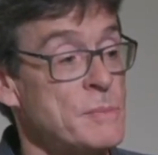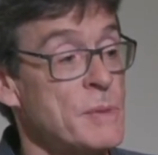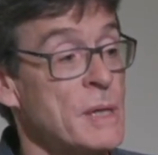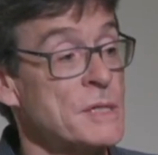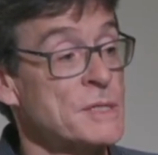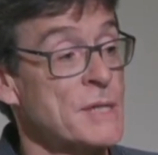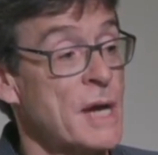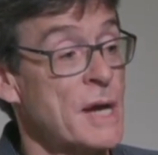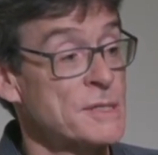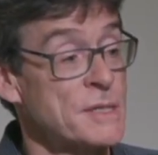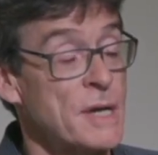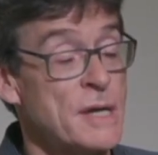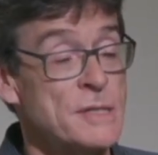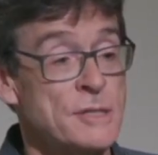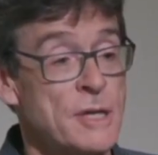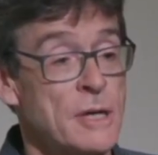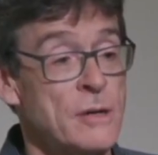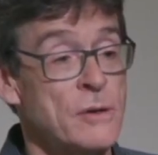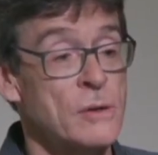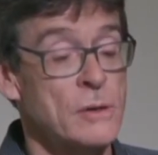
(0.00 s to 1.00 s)
Because as I
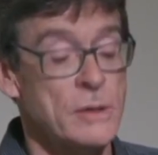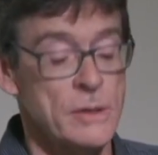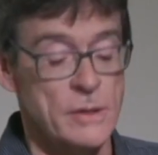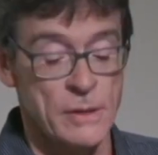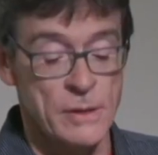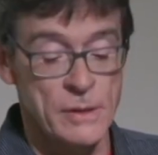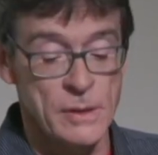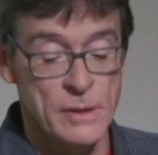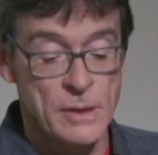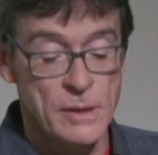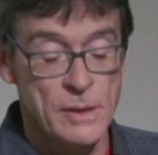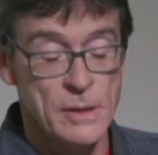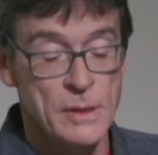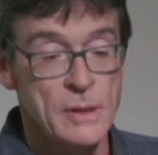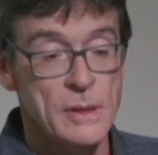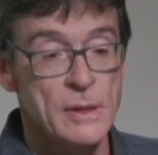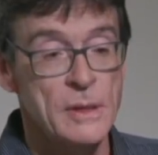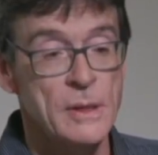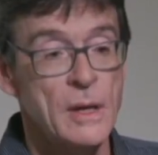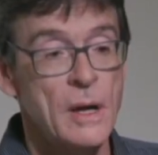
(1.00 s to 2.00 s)
said earlier,
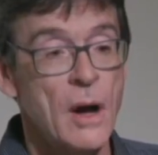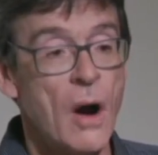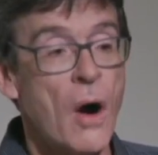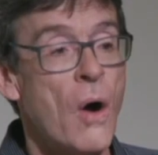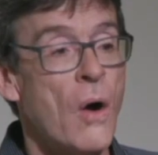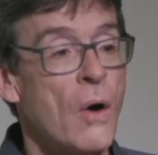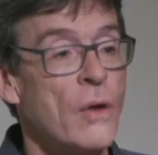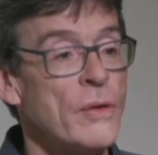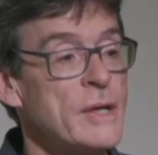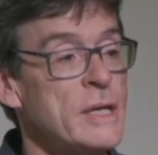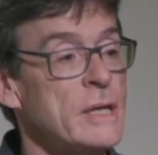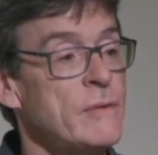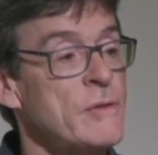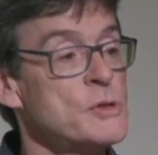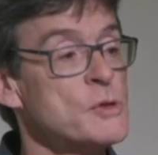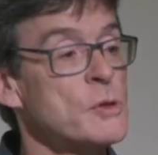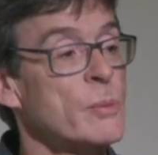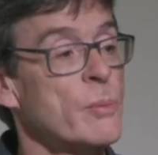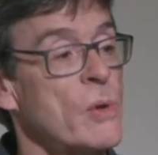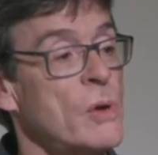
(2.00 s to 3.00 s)
all the
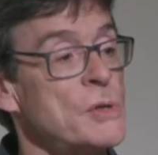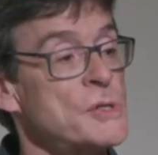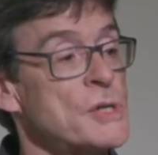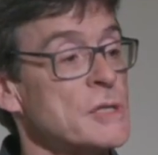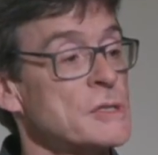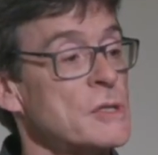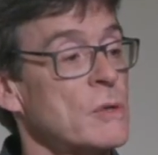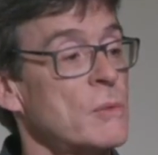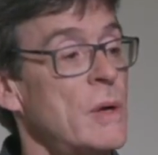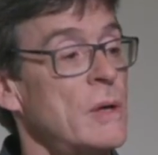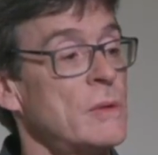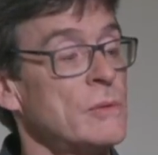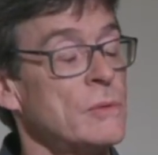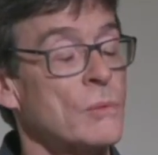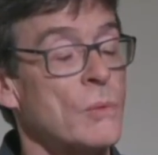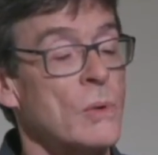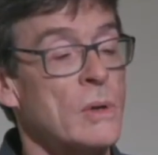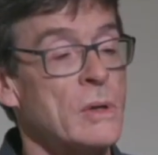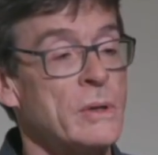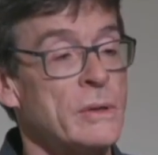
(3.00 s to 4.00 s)
individual projects around the
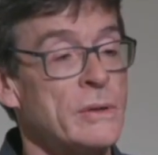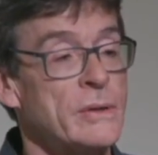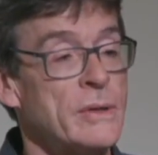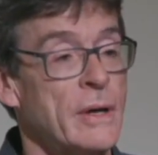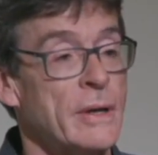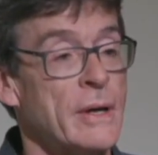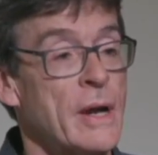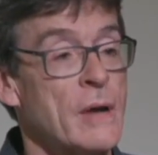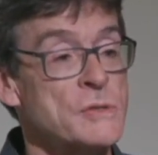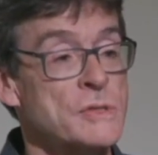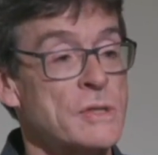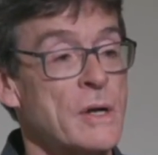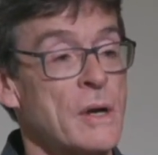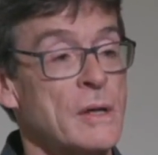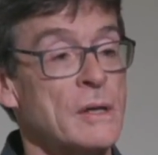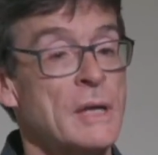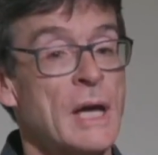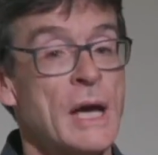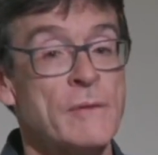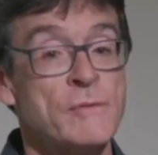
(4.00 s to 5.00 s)
world are now
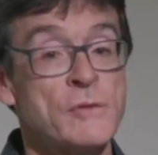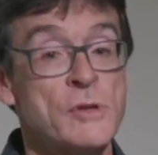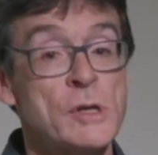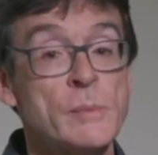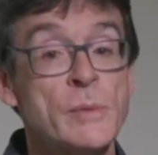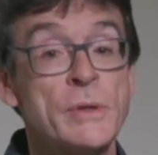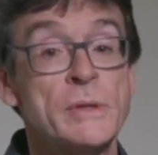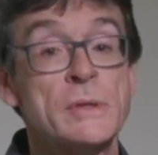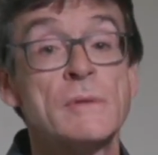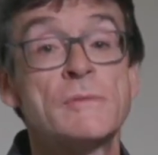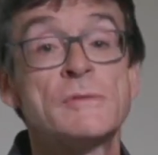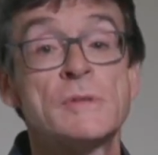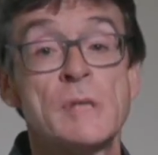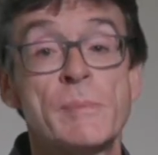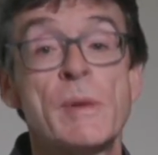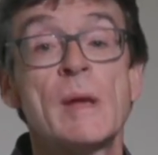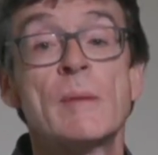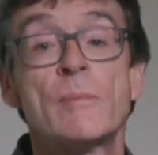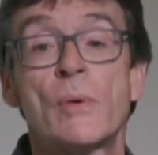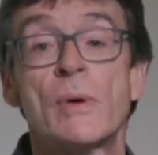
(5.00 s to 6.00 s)
starting to have cumulative
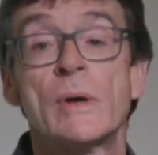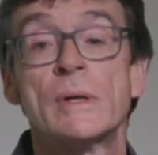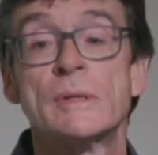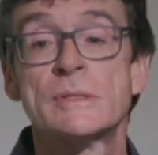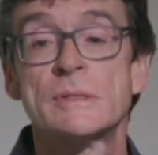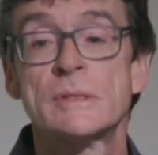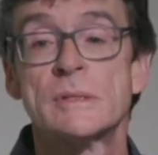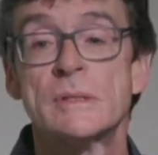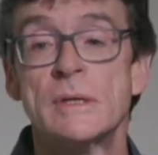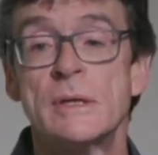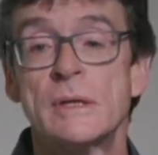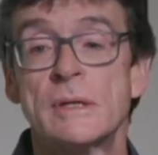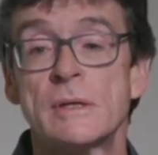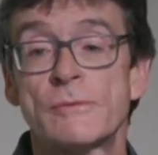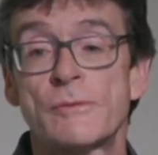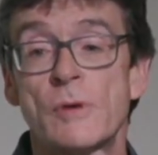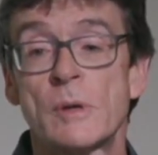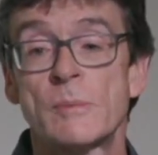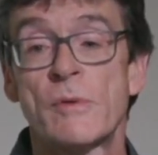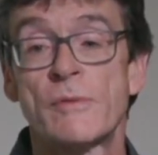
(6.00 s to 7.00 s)
tipping points in the
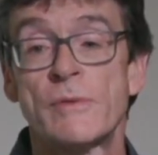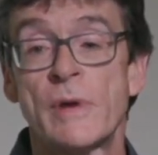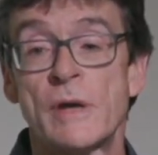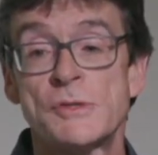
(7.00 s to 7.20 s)
form of